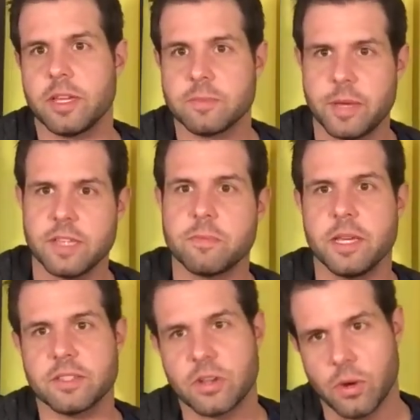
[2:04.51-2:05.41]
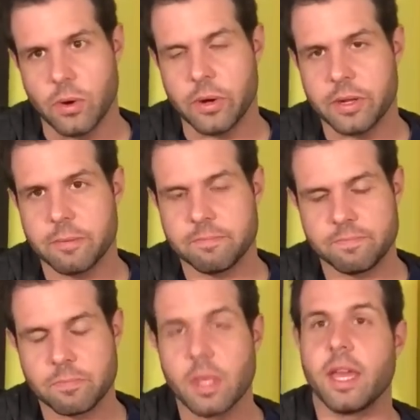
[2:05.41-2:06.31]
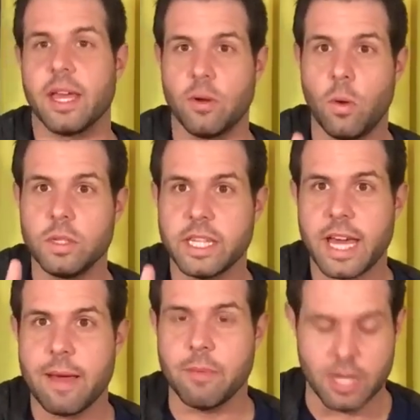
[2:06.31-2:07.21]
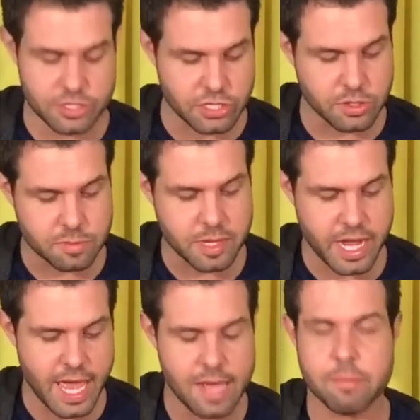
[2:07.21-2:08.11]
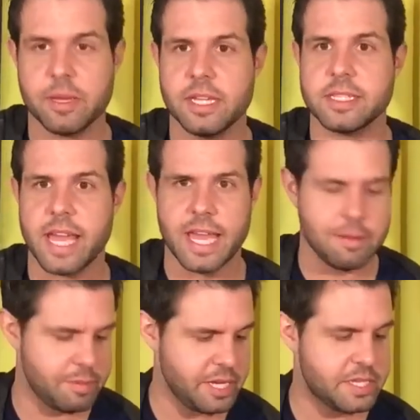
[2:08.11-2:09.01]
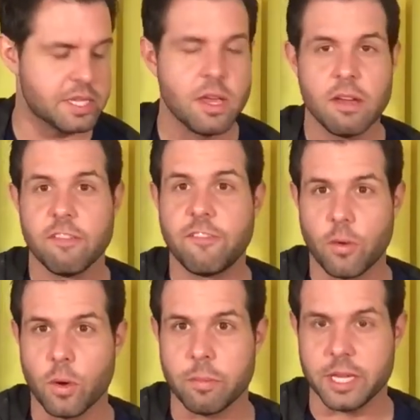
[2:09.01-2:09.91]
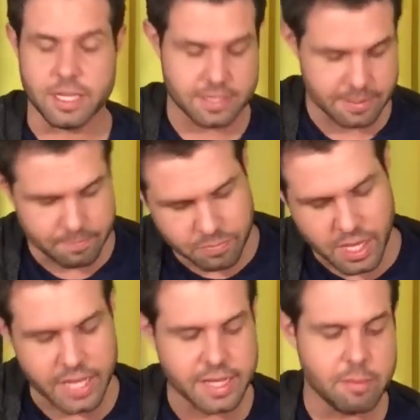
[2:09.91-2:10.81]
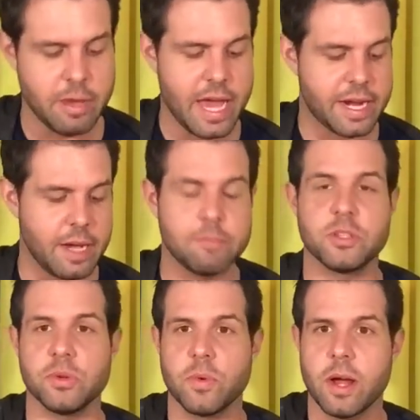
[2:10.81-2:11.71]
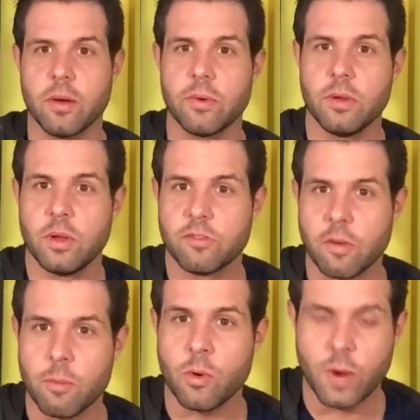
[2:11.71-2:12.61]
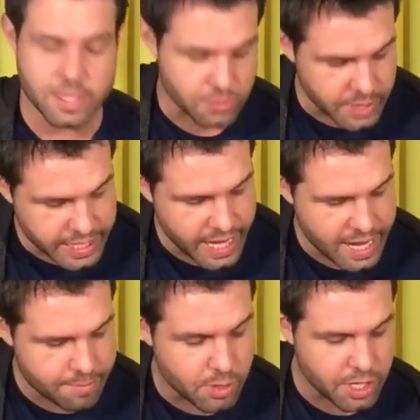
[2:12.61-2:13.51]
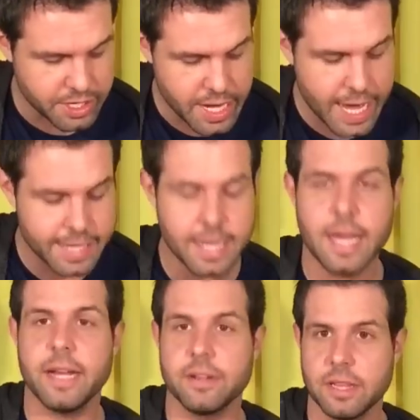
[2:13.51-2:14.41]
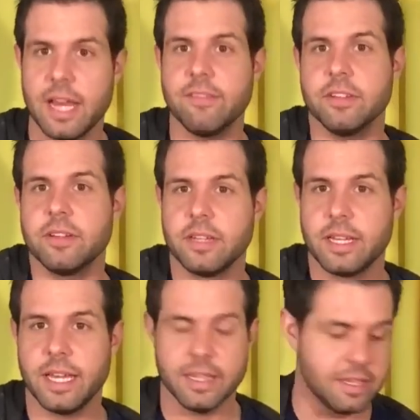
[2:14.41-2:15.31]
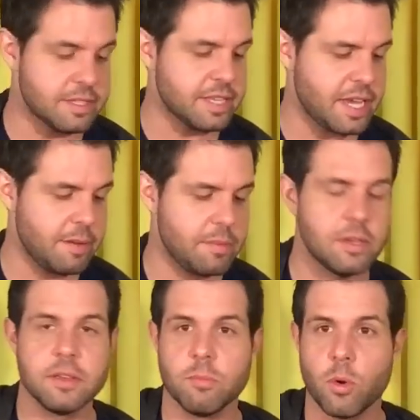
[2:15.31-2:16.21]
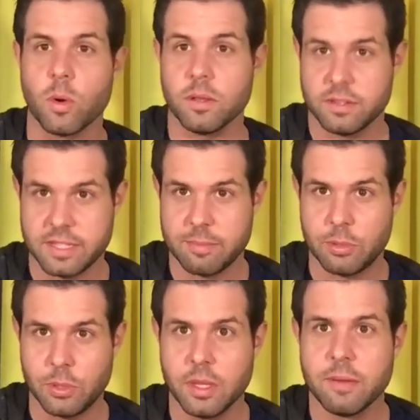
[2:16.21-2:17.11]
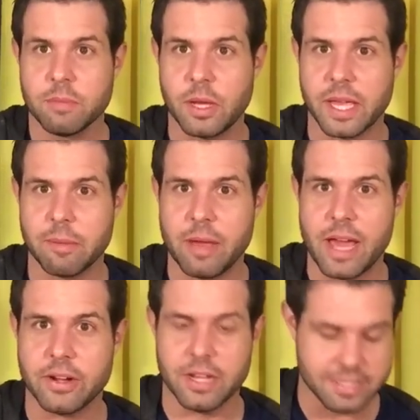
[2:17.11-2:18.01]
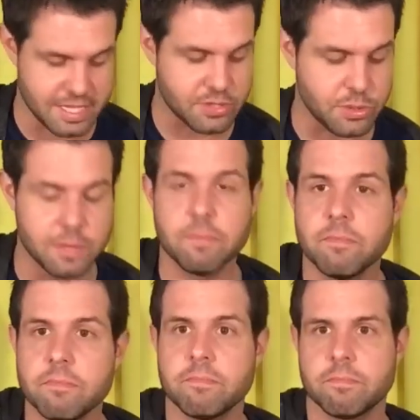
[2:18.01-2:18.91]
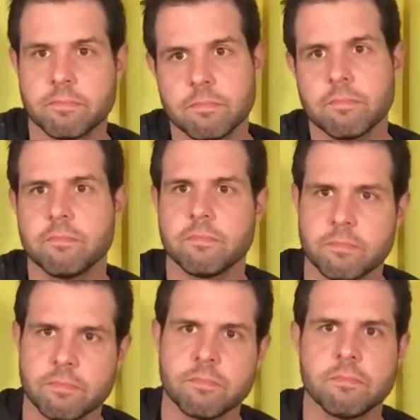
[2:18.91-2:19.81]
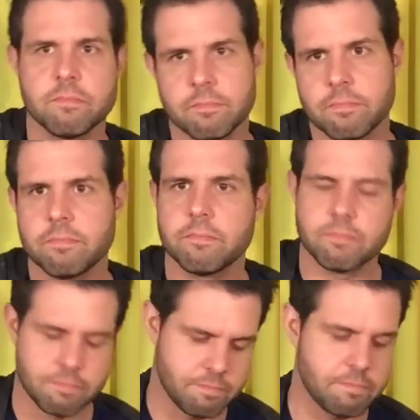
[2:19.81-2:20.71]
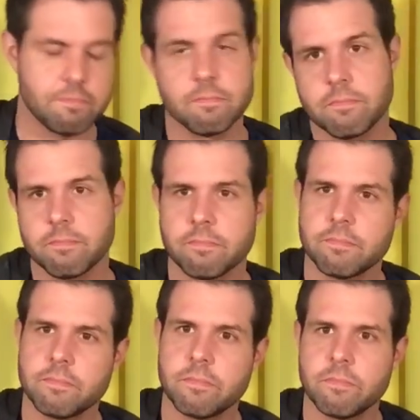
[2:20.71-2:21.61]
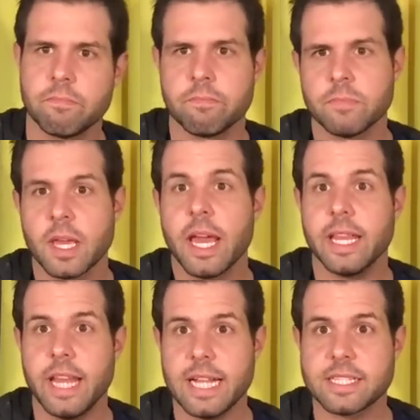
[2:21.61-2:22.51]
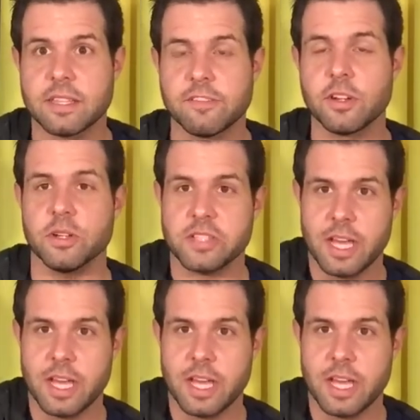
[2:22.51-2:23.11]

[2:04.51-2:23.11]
And only that much. So it's been 8 beats, 8 beats, 4 beats. And then back up to where from whence we came on 9, 9, 11. In the same, more simple plucking pattern as this one. And that's the verse.